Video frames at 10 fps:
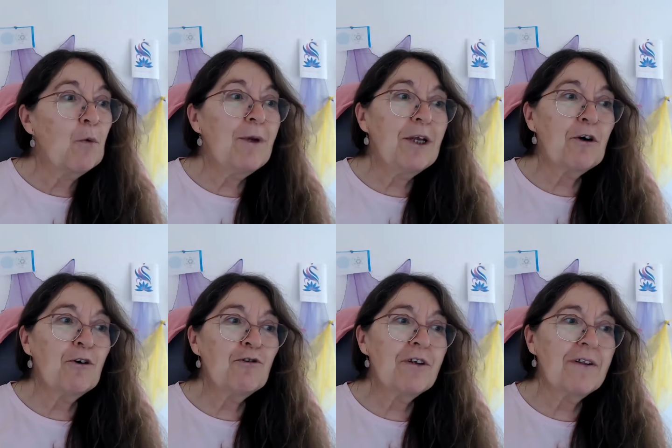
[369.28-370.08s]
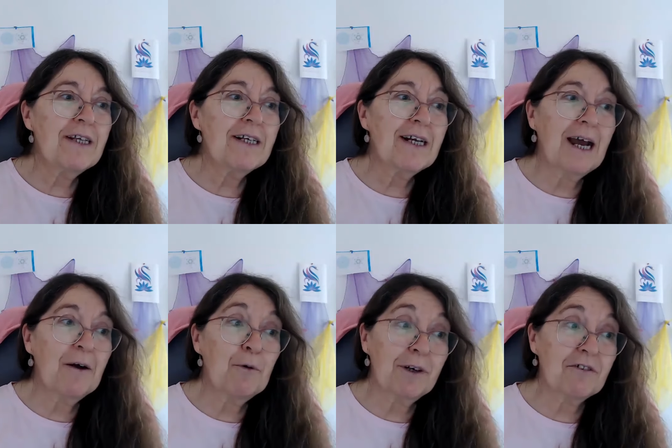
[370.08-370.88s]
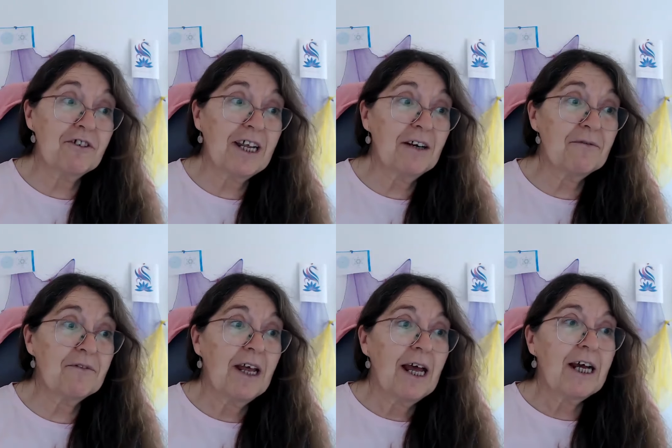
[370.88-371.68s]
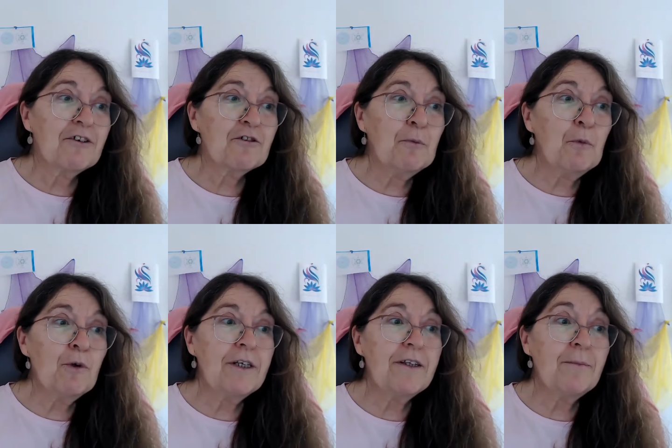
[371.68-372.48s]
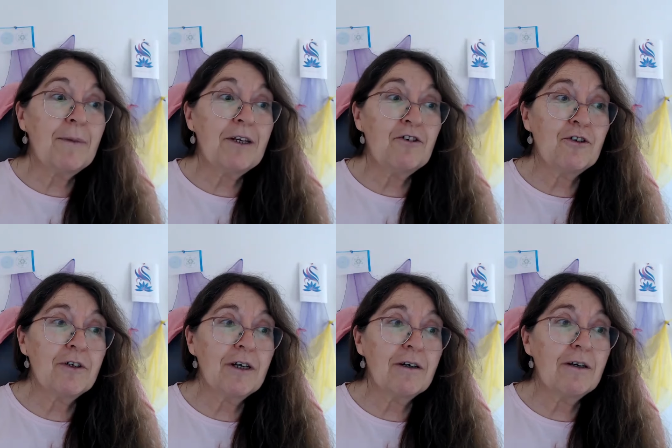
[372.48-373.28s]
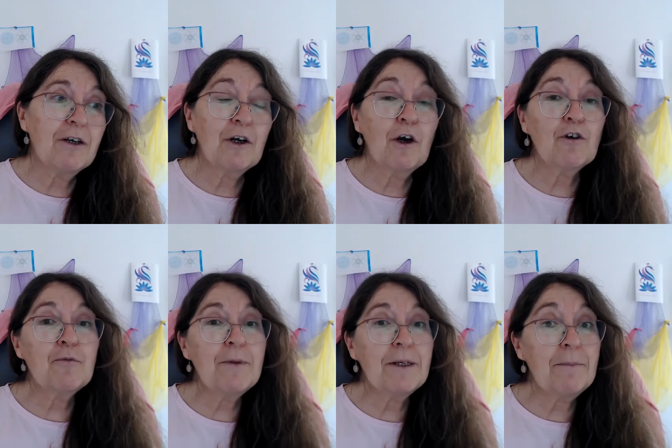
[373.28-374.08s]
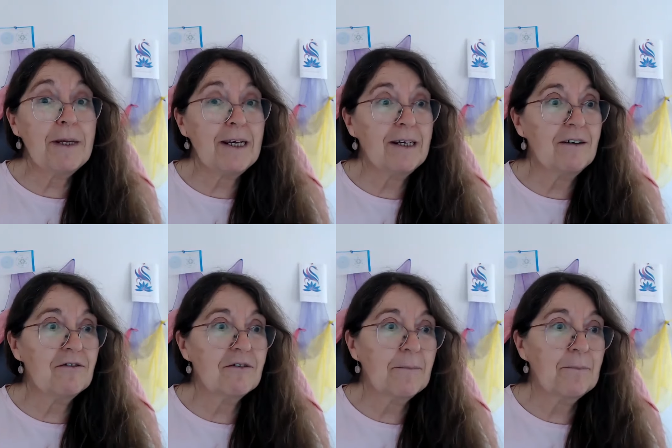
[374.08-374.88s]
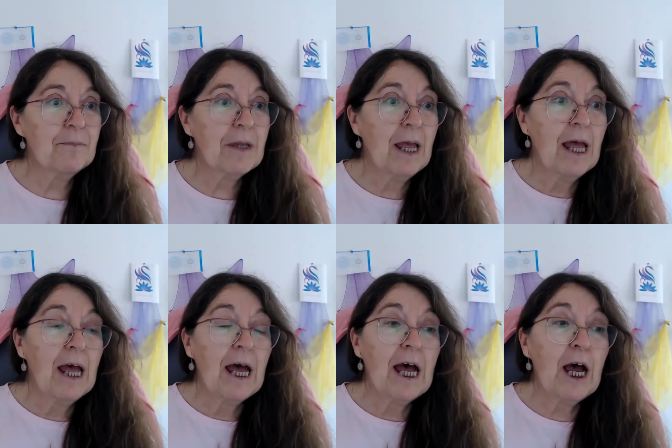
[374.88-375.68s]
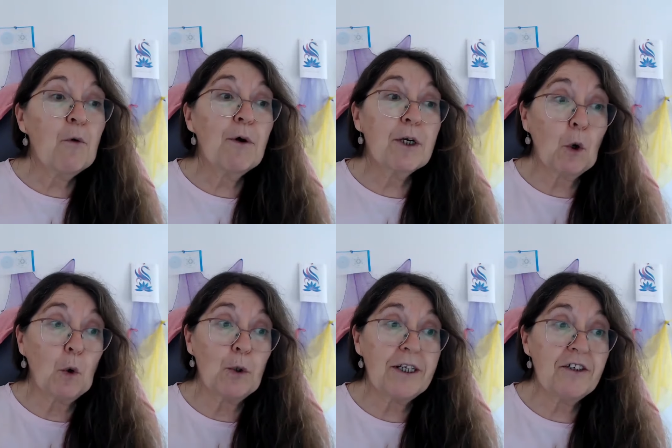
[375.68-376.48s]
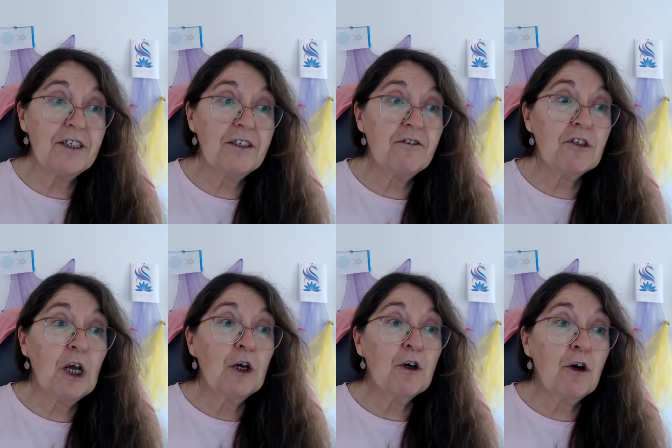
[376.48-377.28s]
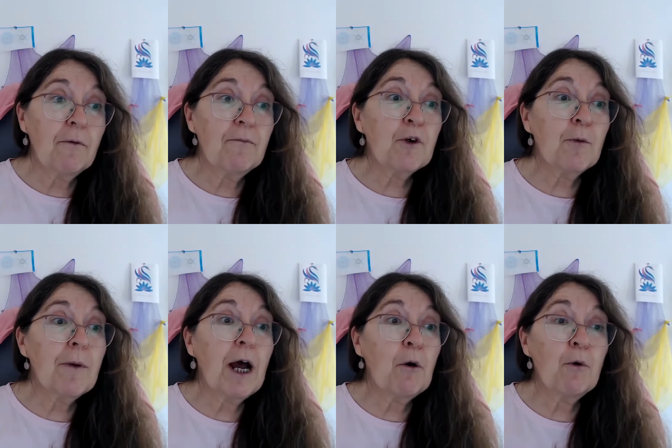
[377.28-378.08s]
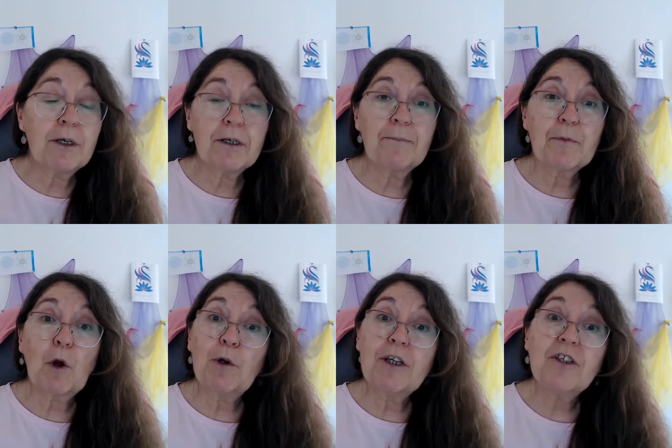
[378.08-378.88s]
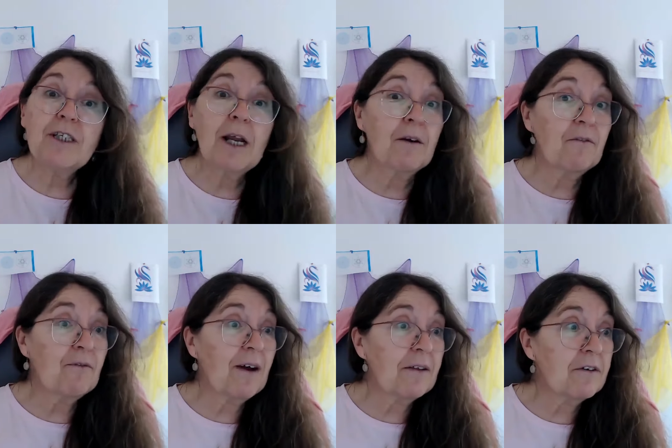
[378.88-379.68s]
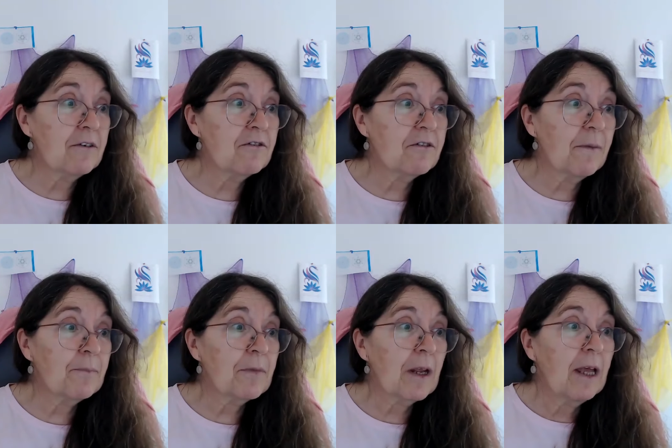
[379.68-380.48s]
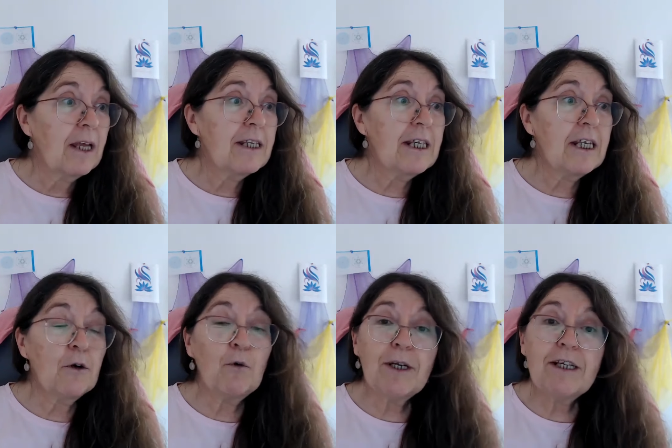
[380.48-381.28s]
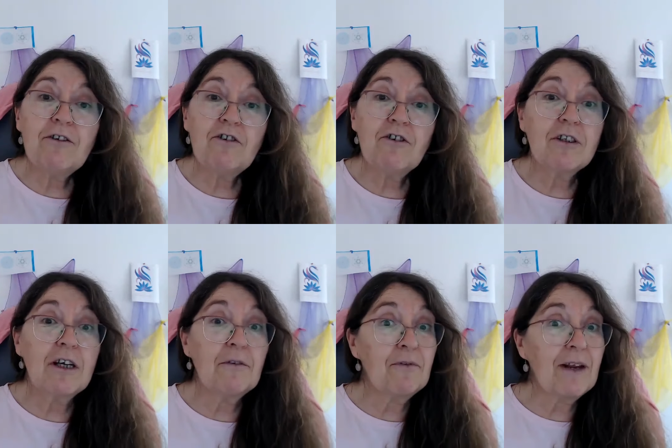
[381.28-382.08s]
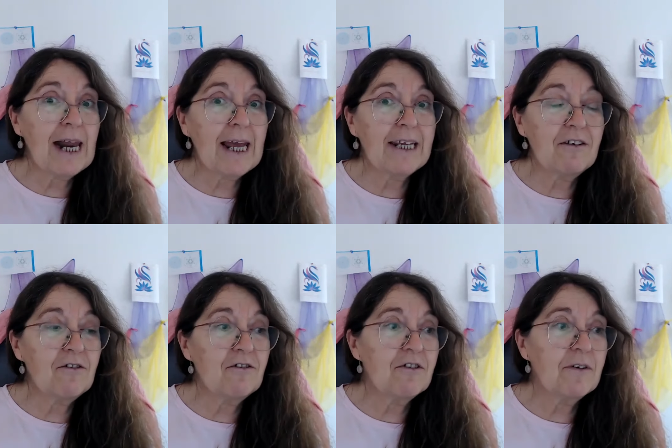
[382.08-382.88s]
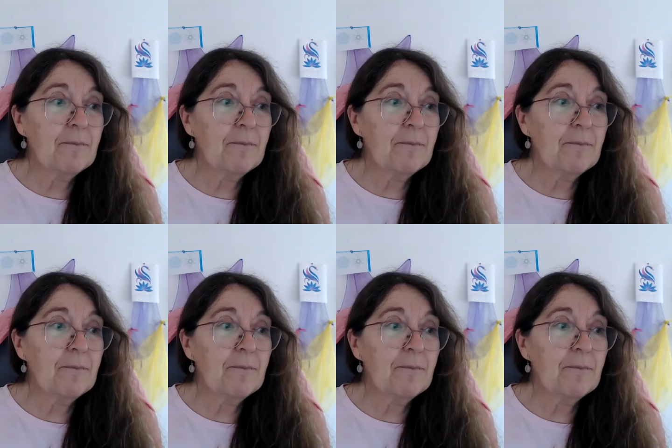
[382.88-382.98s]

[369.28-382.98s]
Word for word: we consider ourselves as multidimensional cosmic beings. Our origins come from our original fathers, the Winch Felines,